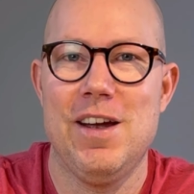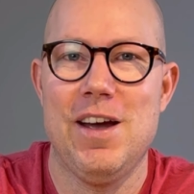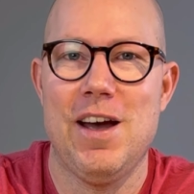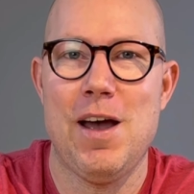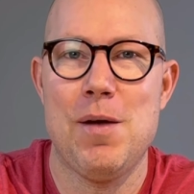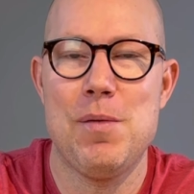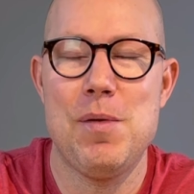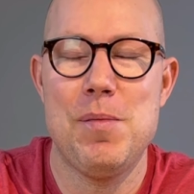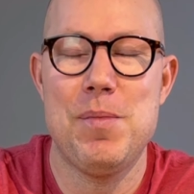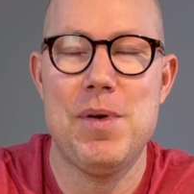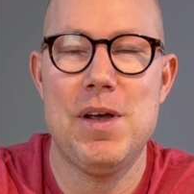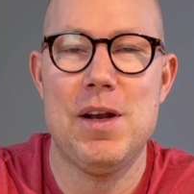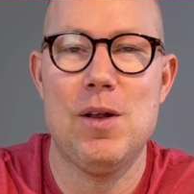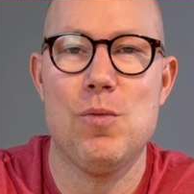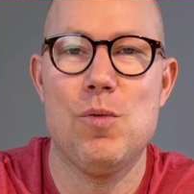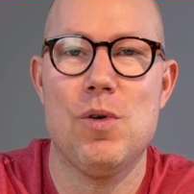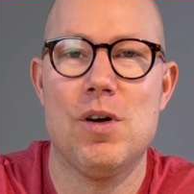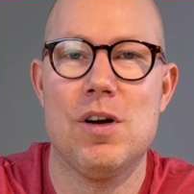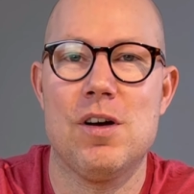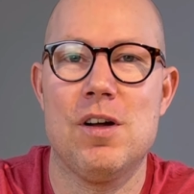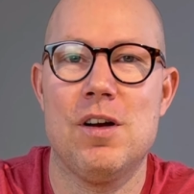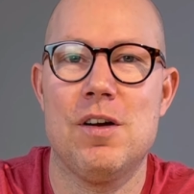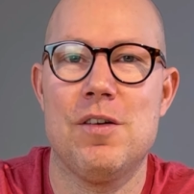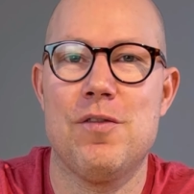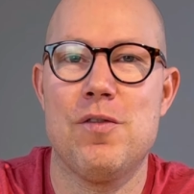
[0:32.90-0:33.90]
I've been painting
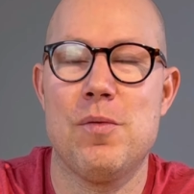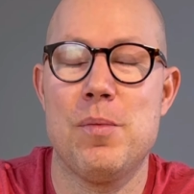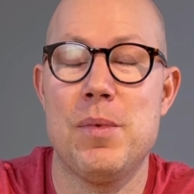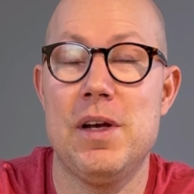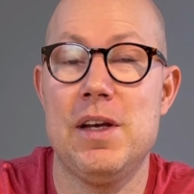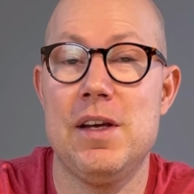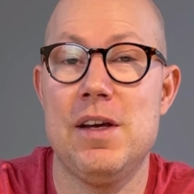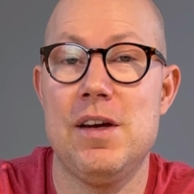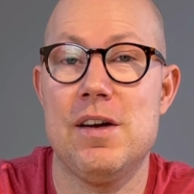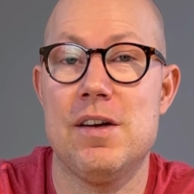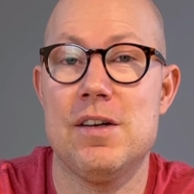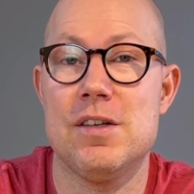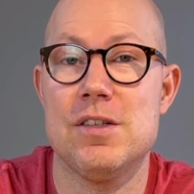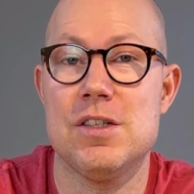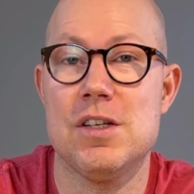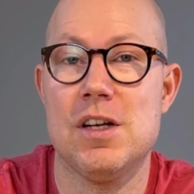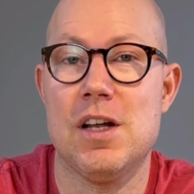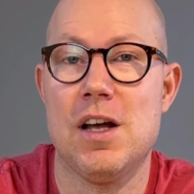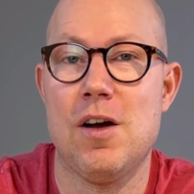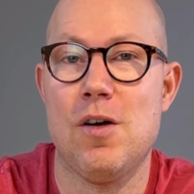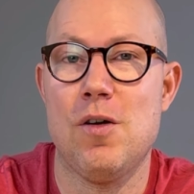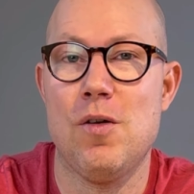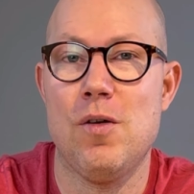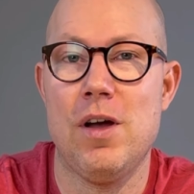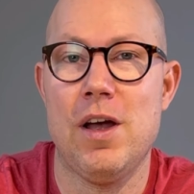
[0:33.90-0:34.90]
watercolor for many years
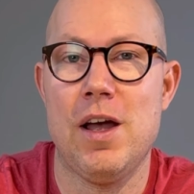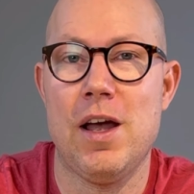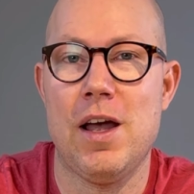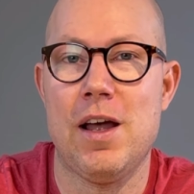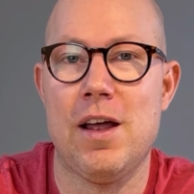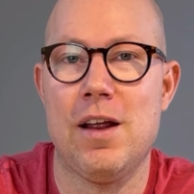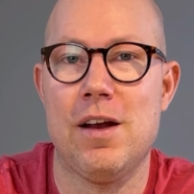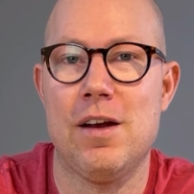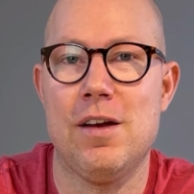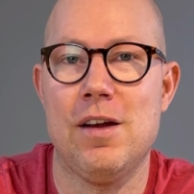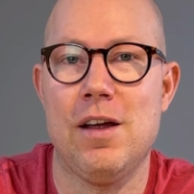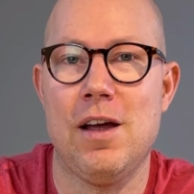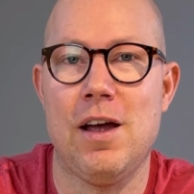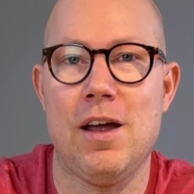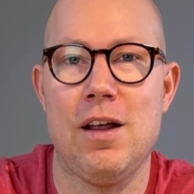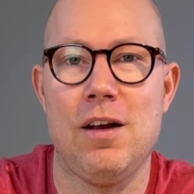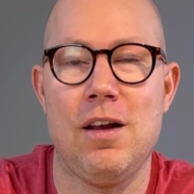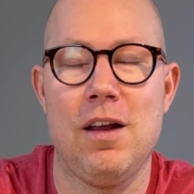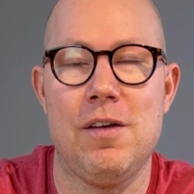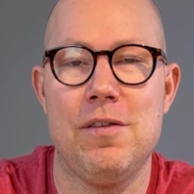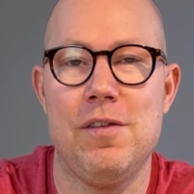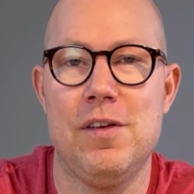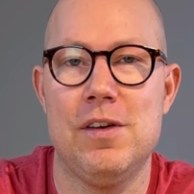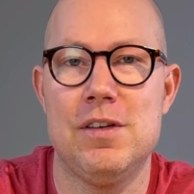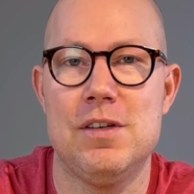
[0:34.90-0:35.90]
now and I
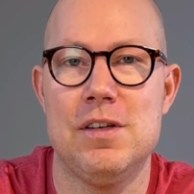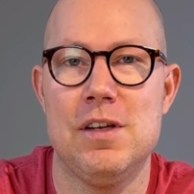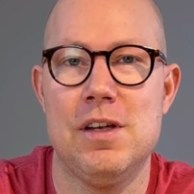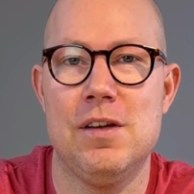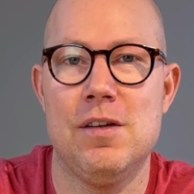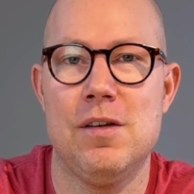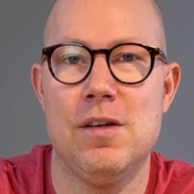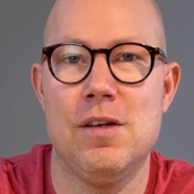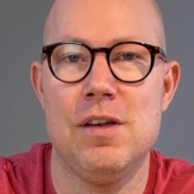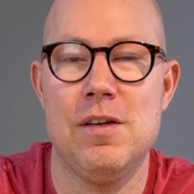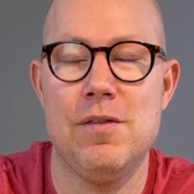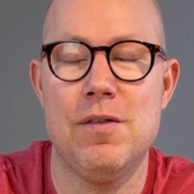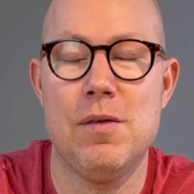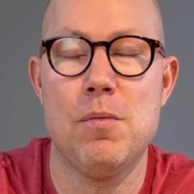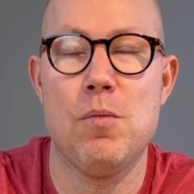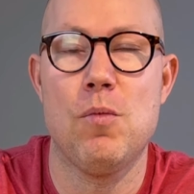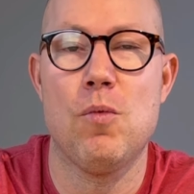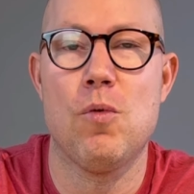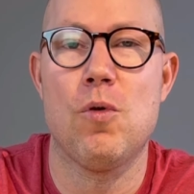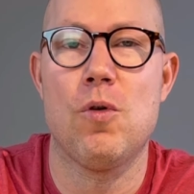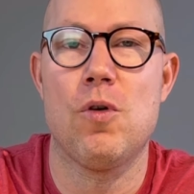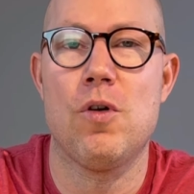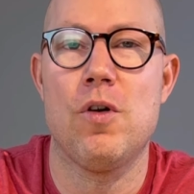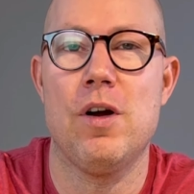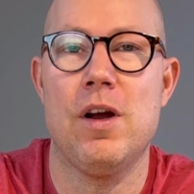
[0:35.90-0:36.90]
love it even
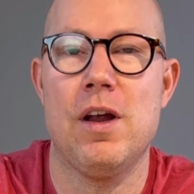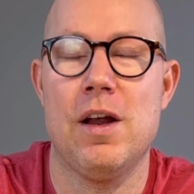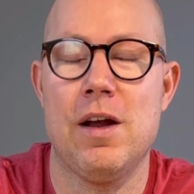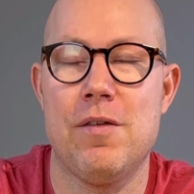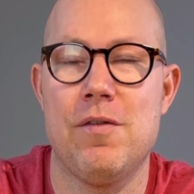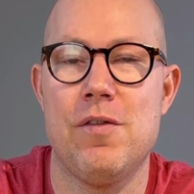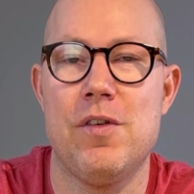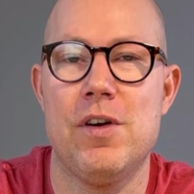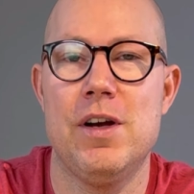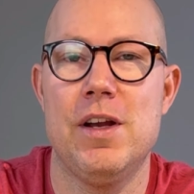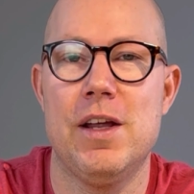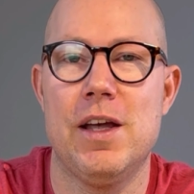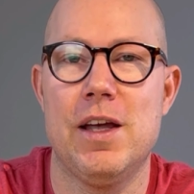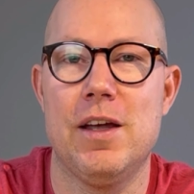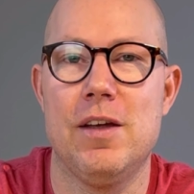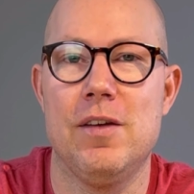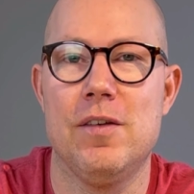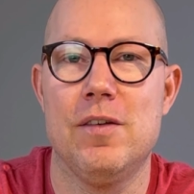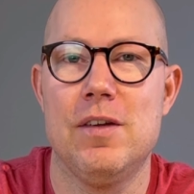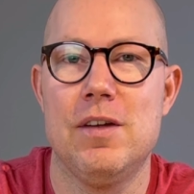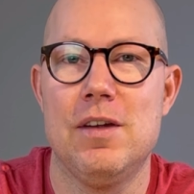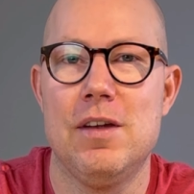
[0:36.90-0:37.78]
more every day.